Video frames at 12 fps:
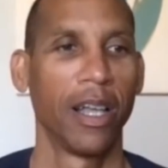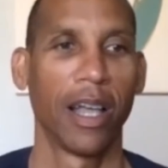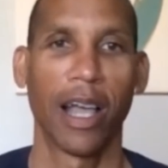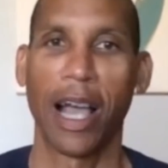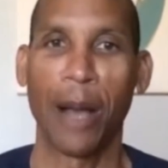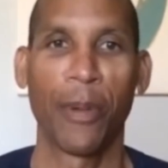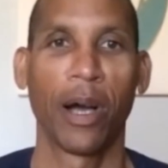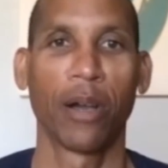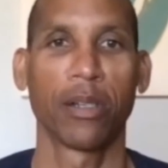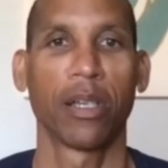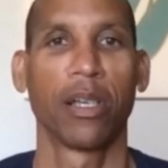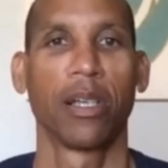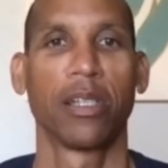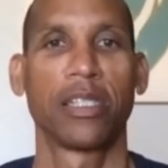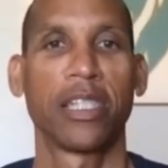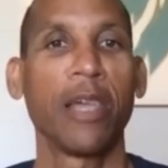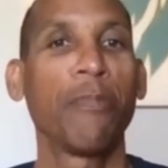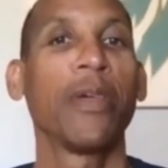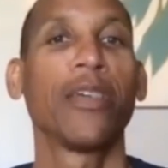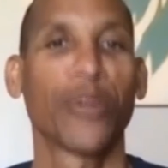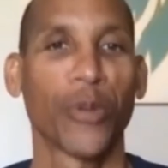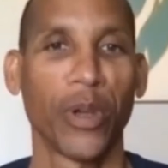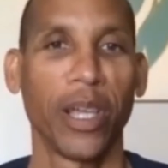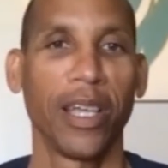How about
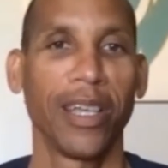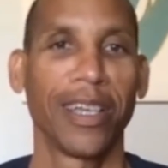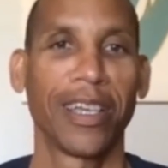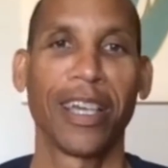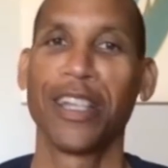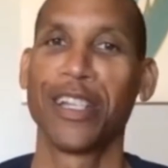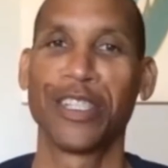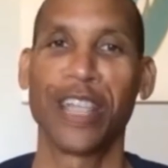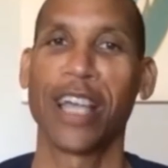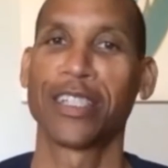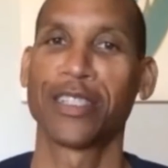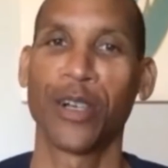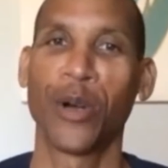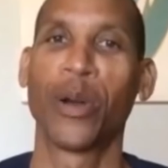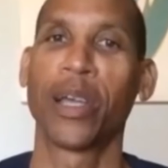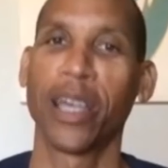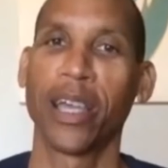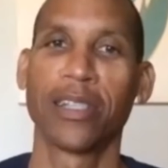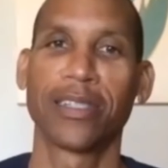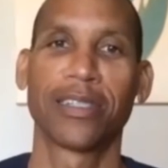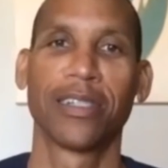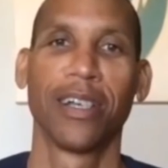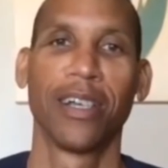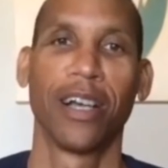CP3 getting a chance to go against
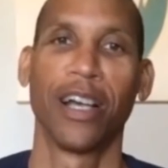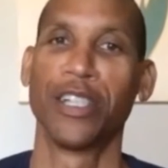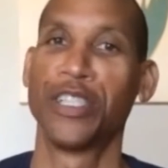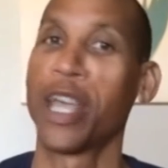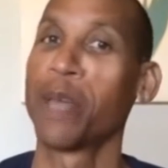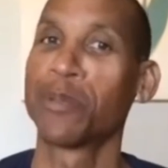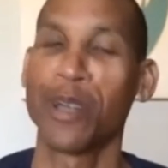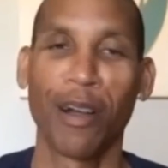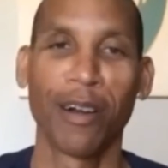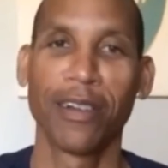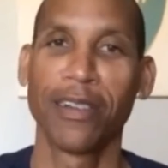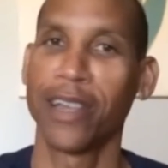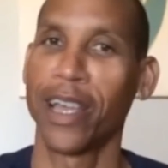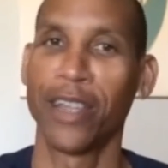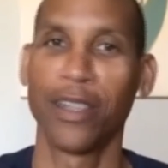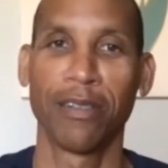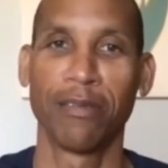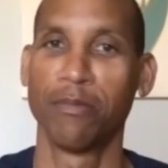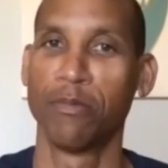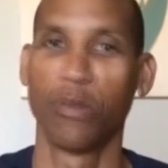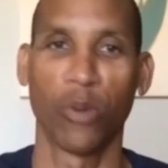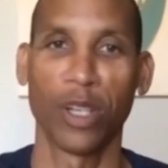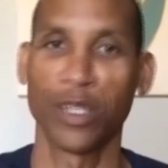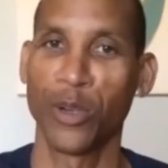uh, James Harden and
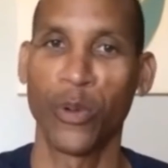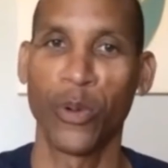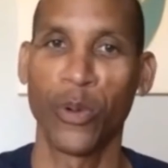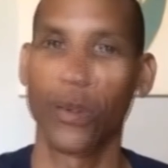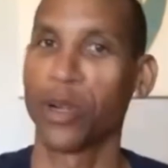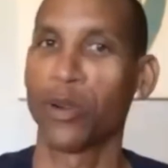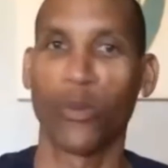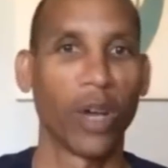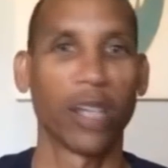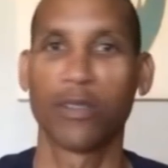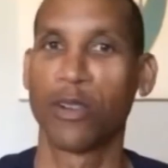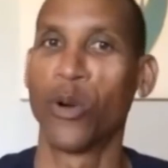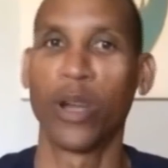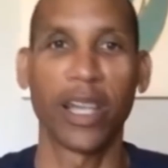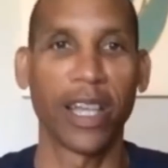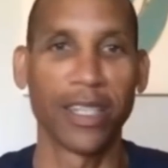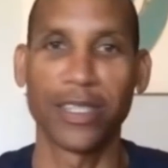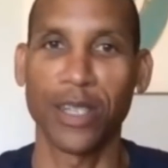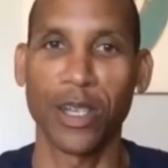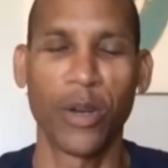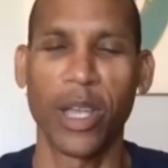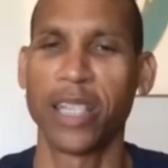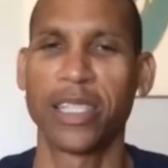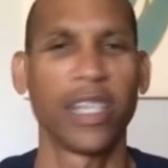Russell Westbrook? Russ going against
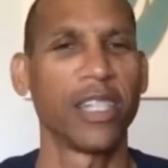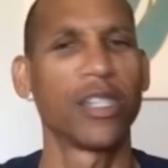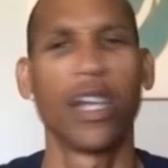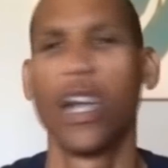OKC's.